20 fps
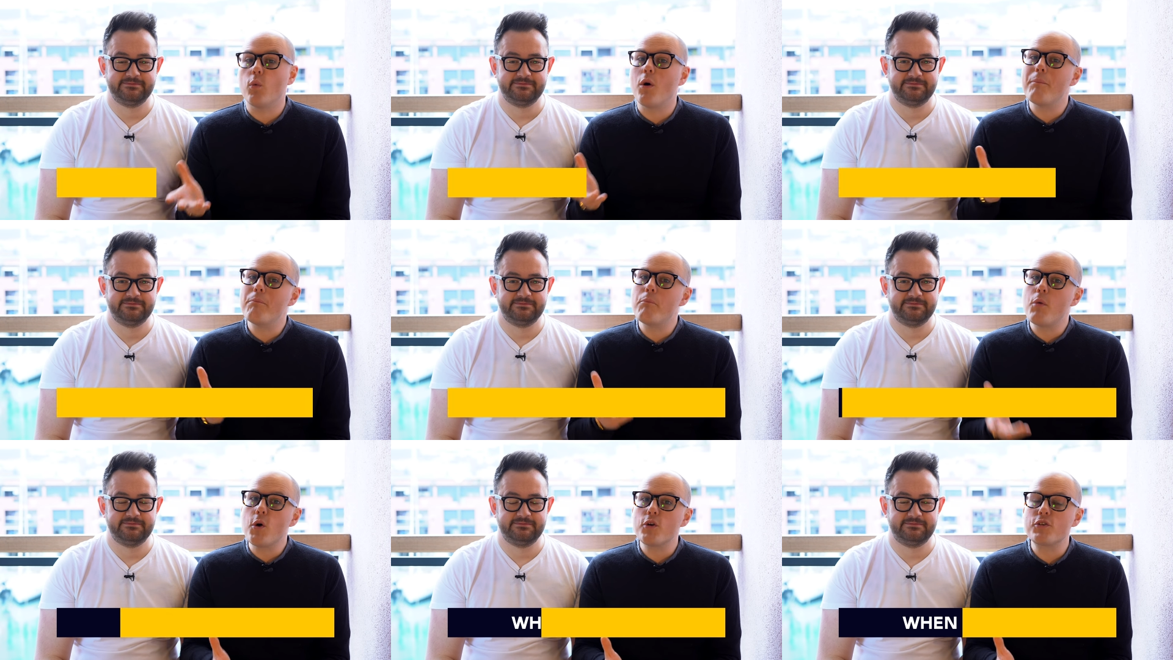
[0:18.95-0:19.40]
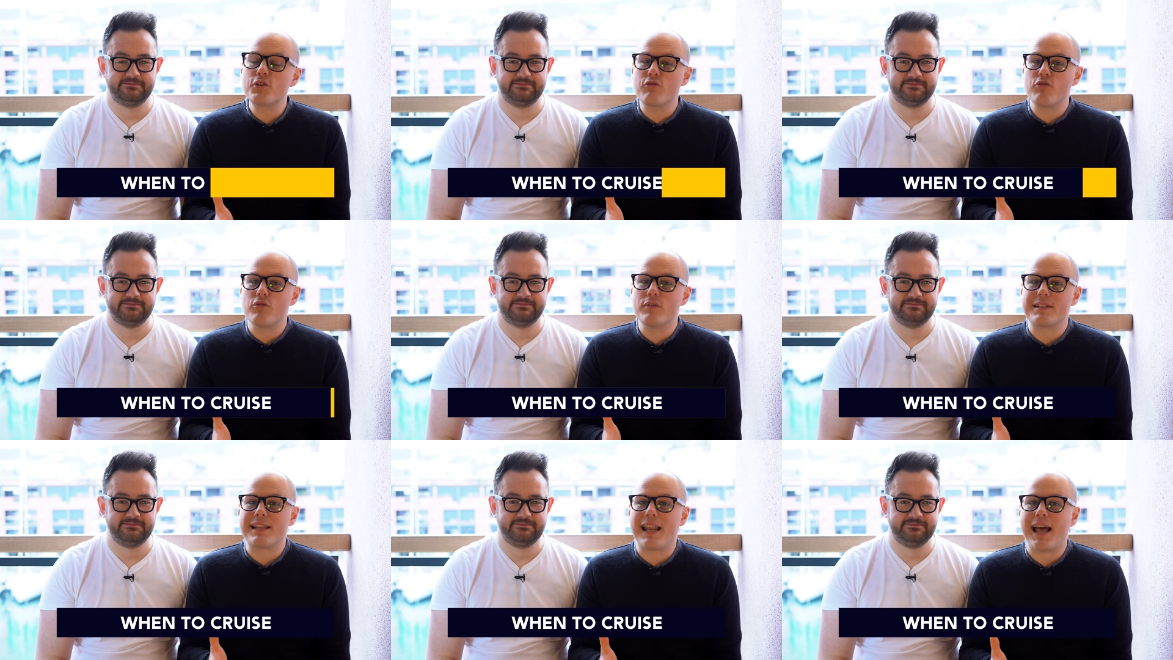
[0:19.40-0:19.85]
Speaker 1: Well, most
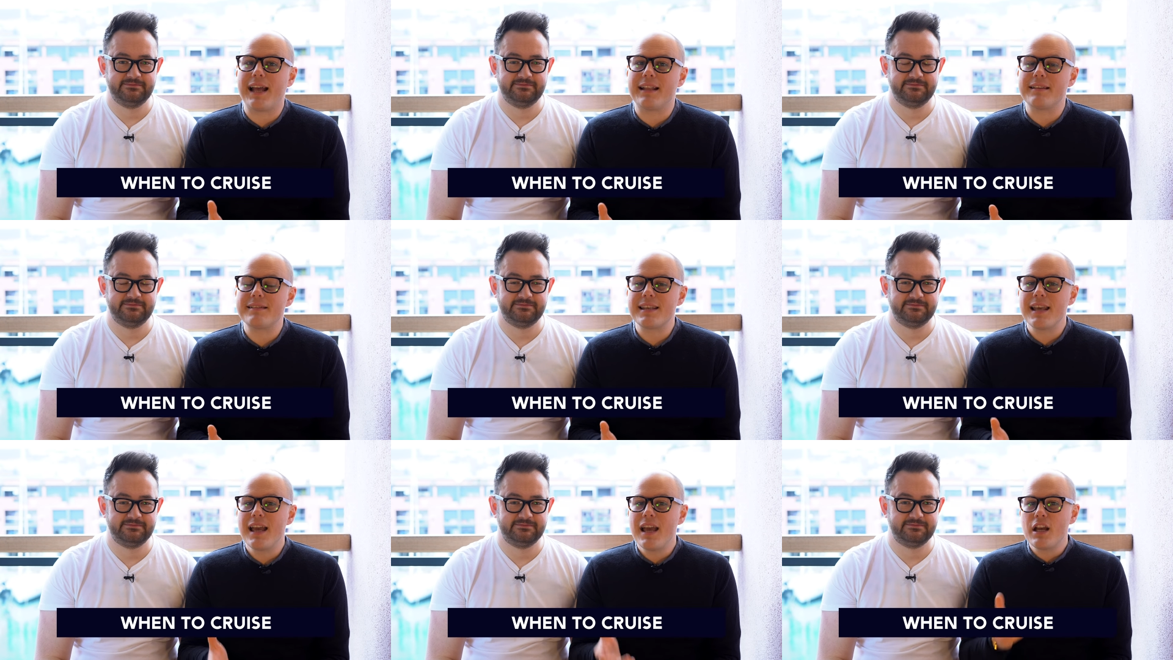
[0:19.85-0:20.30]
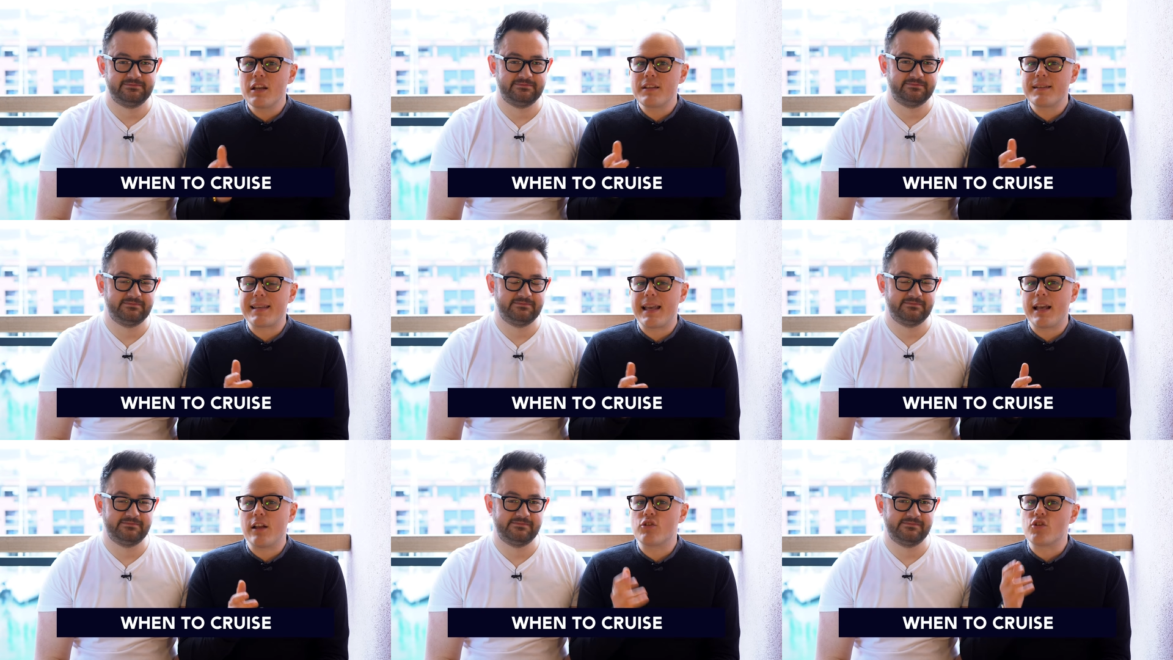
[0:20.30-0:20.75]
cruise lines
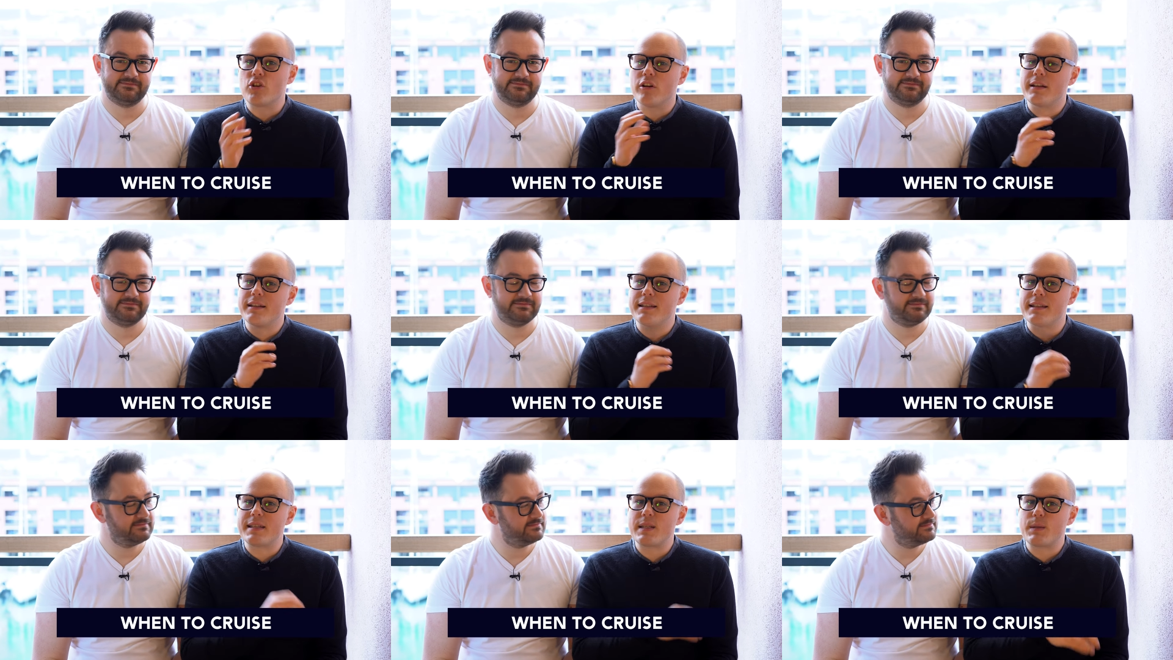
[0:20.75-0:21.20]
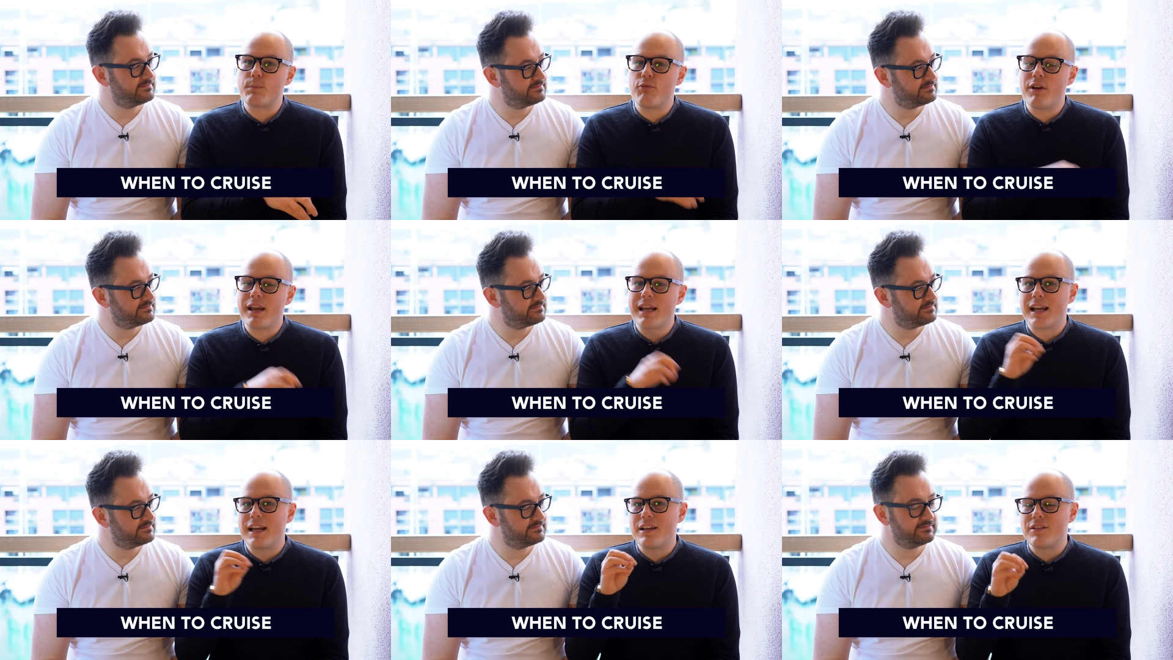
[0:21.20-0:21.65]
sail during the
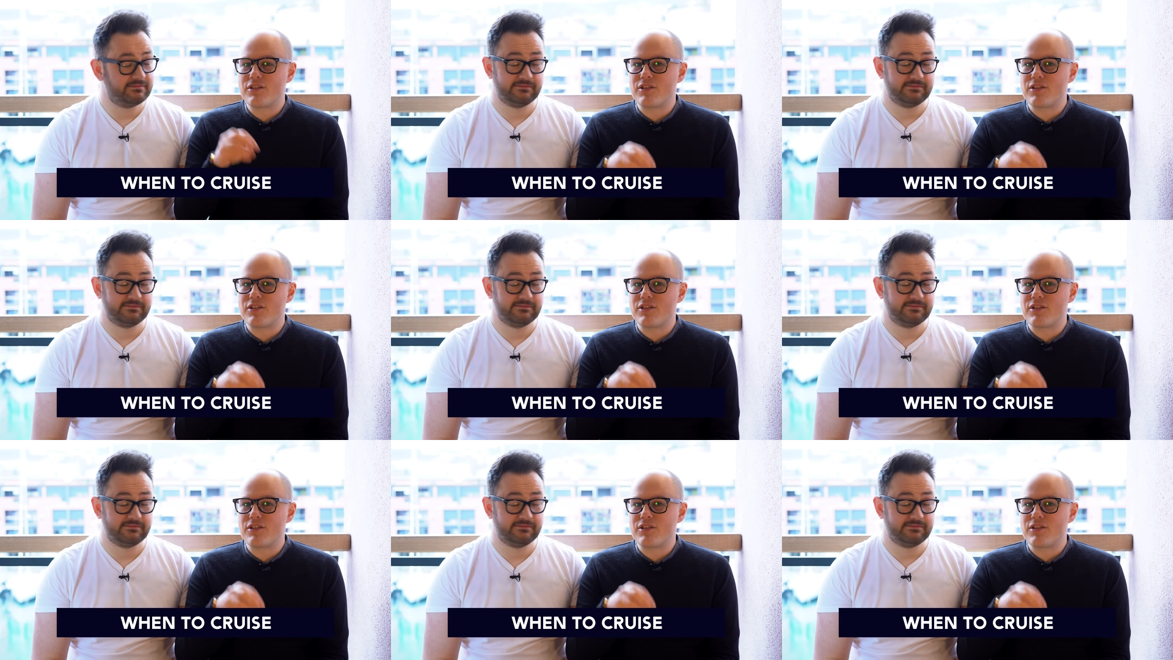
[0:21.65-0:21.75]
spring,